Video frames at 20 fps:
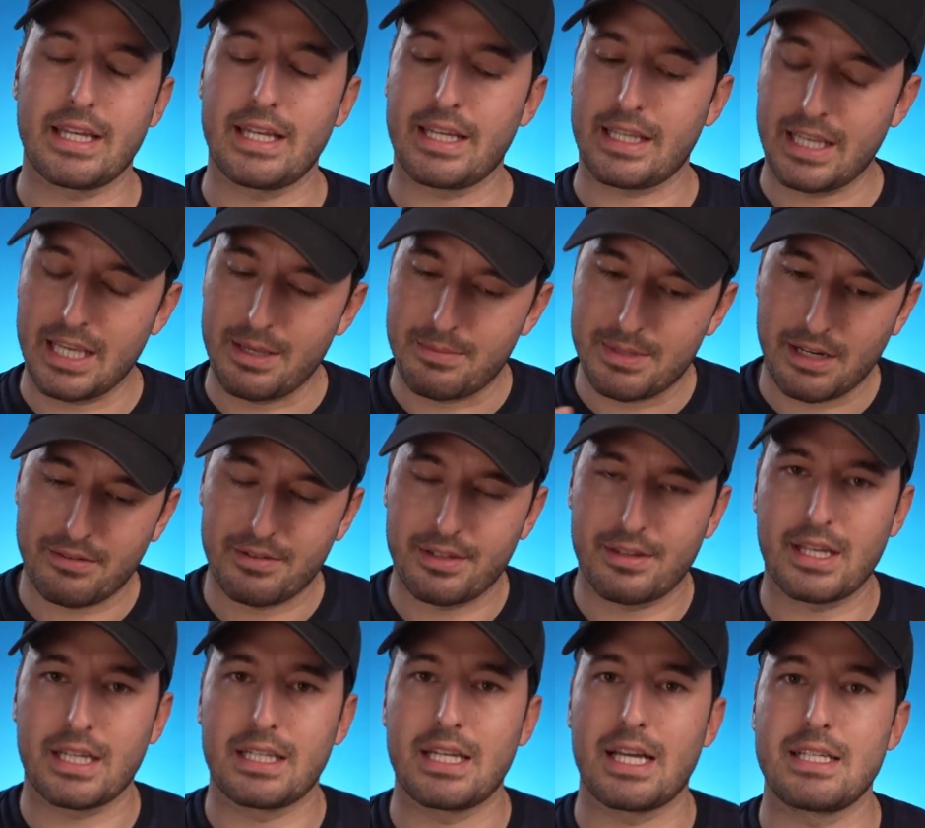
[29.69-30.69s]
It keeps
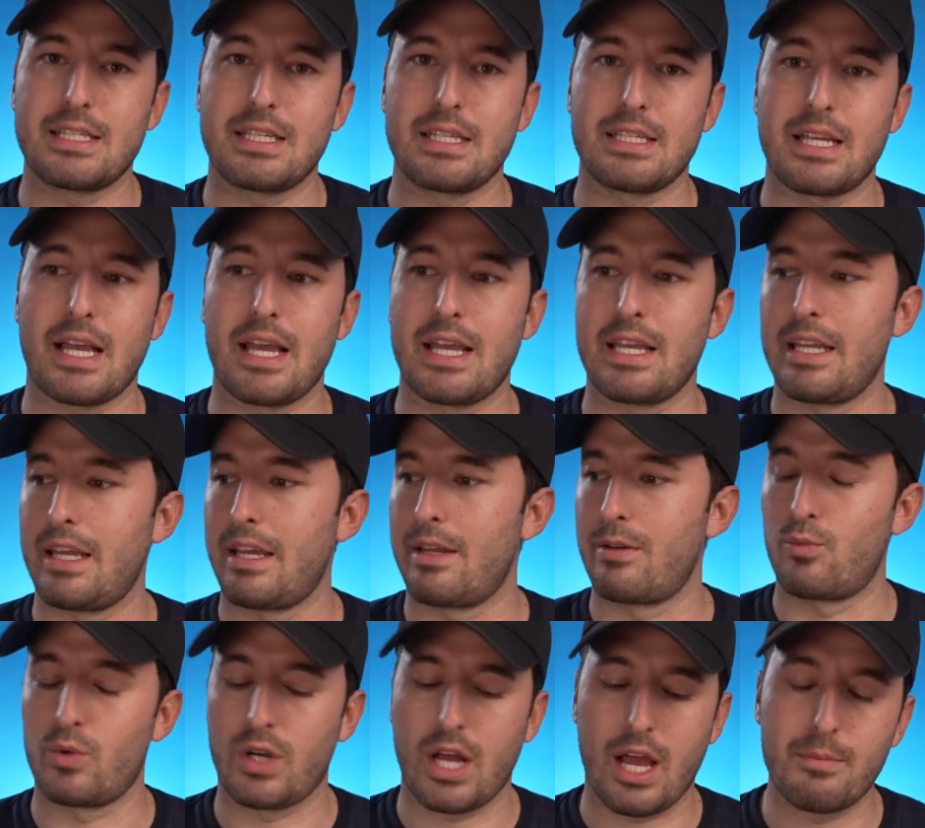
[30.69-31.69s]
everything nice and tight,
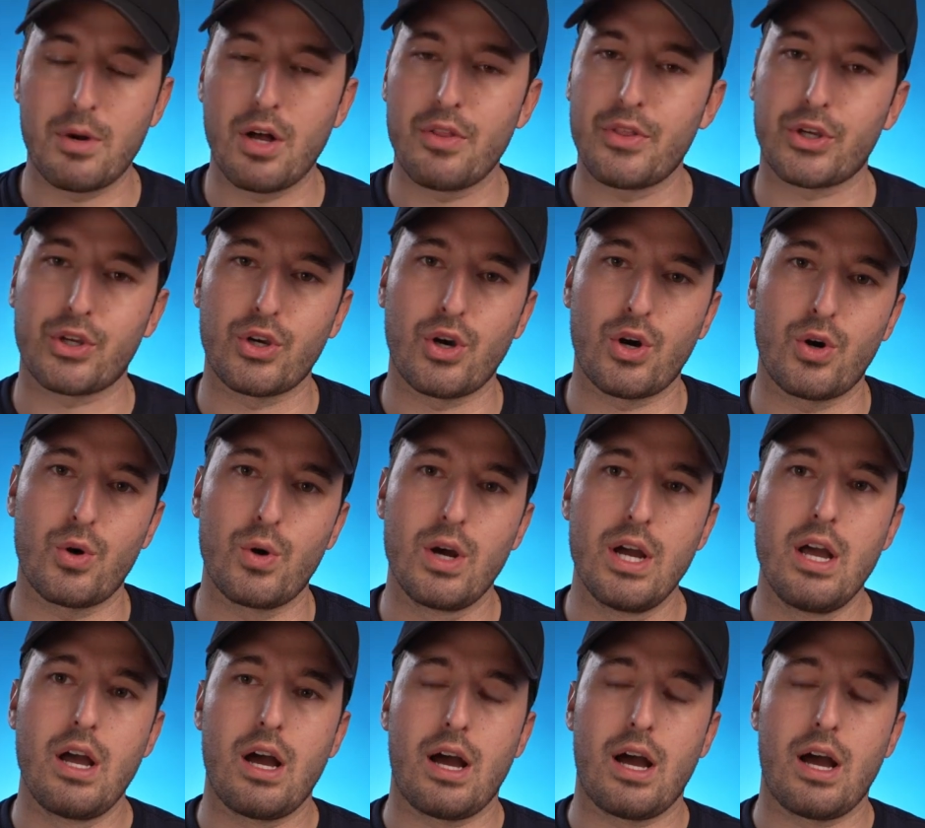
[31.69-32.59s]
and when I'm on the go,